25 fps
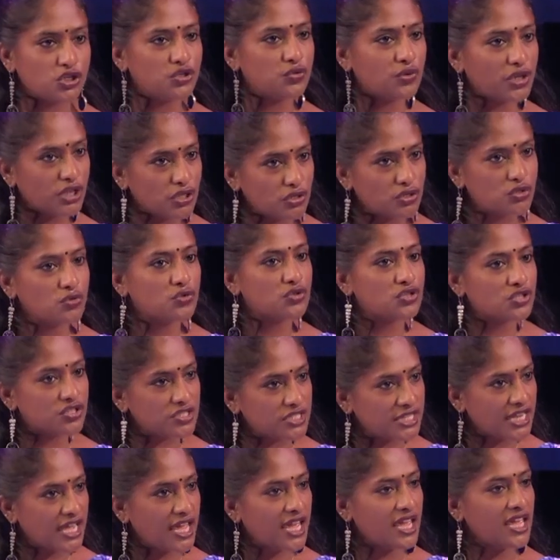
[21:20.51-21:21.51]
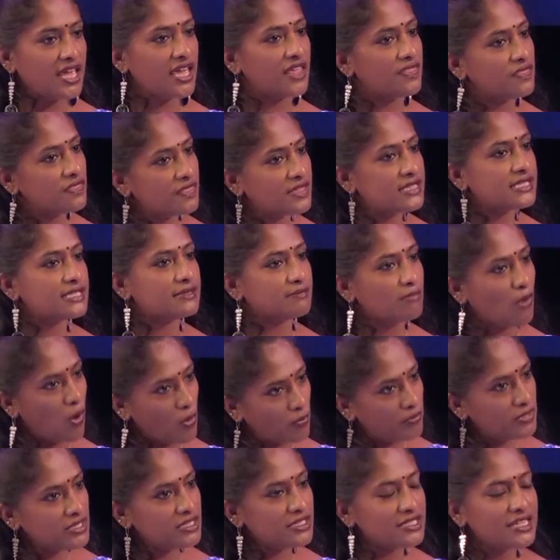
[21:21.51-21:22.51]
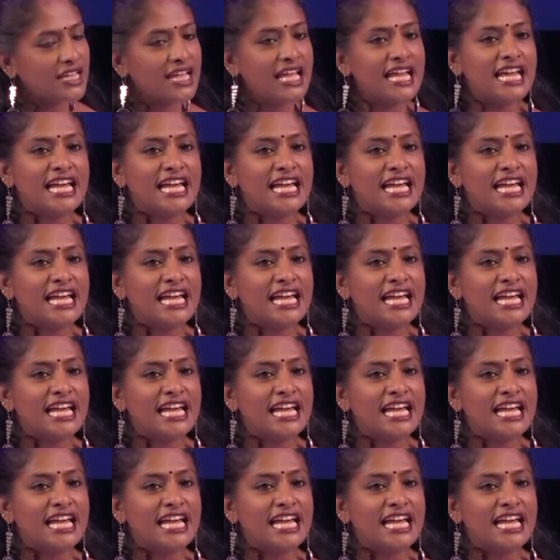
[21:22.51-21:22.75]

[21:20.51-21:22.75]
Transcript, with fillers: you can do today in this moment